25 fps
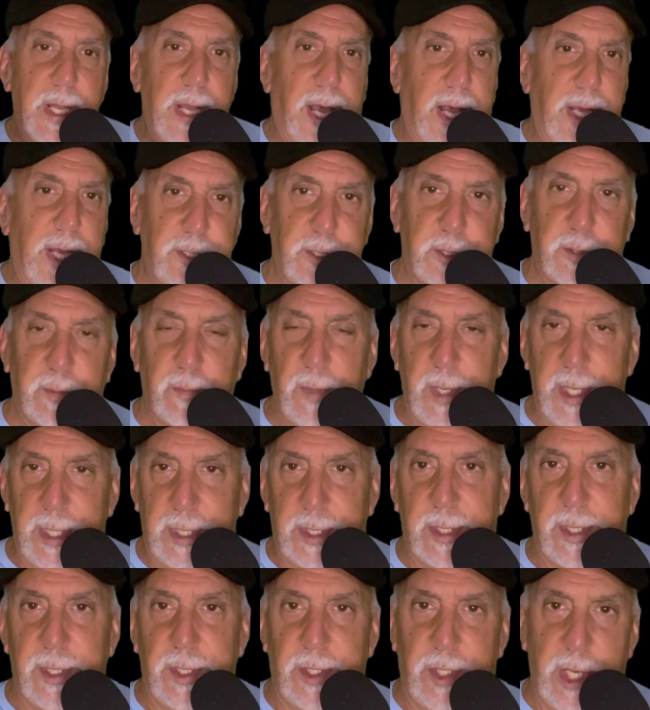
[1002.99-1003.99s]
I just make
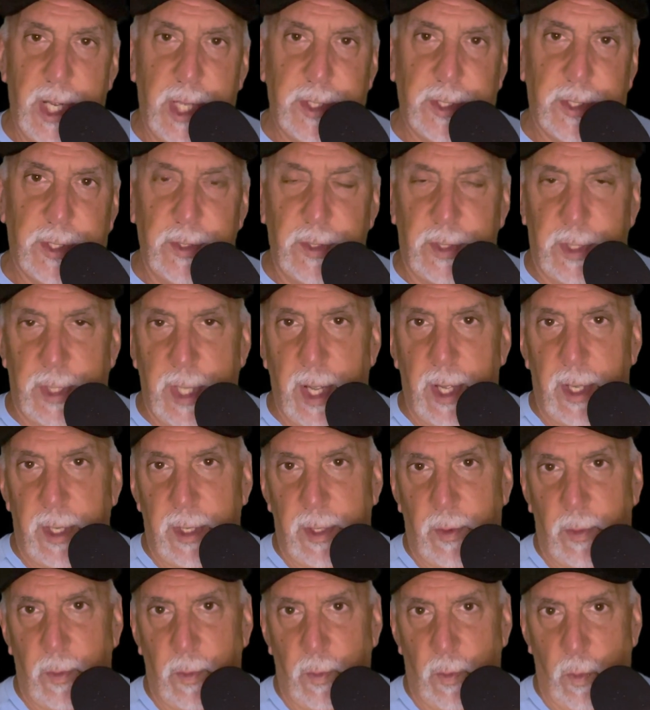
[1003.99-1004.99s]
suggestions that
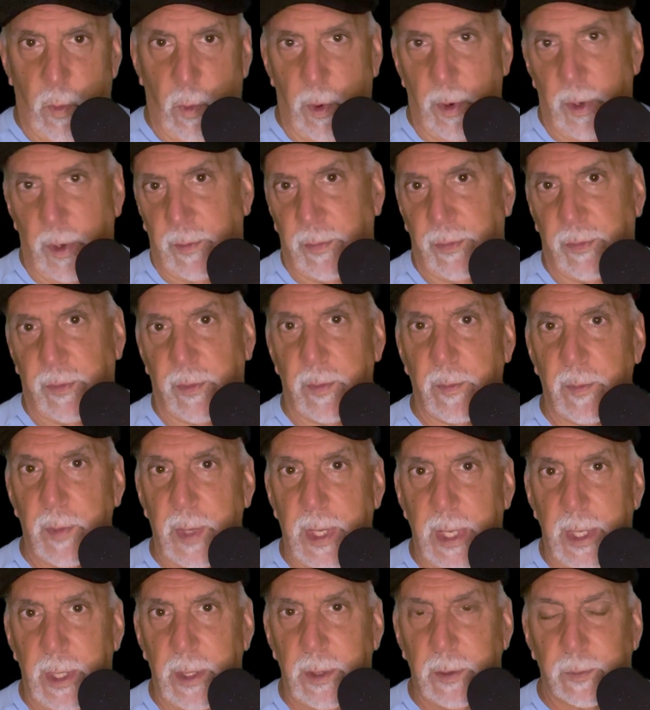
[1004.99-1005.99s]
work for
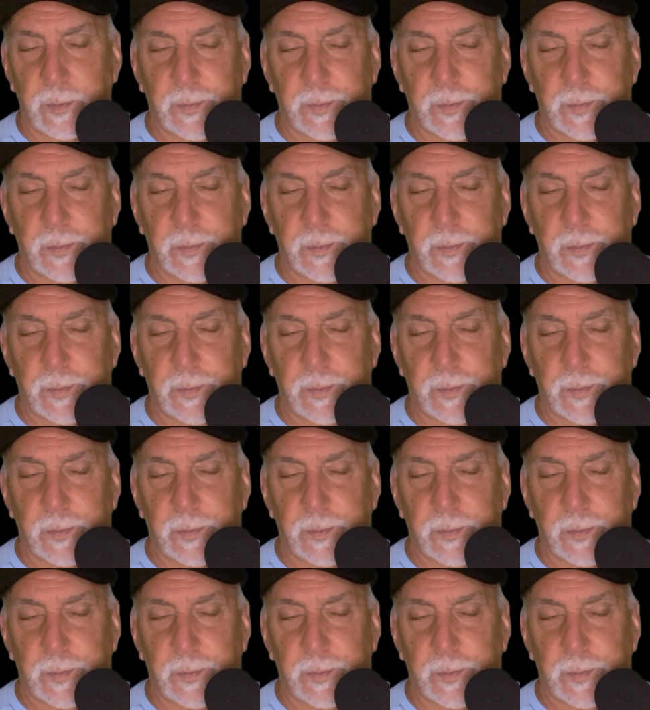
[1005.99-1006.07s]
me,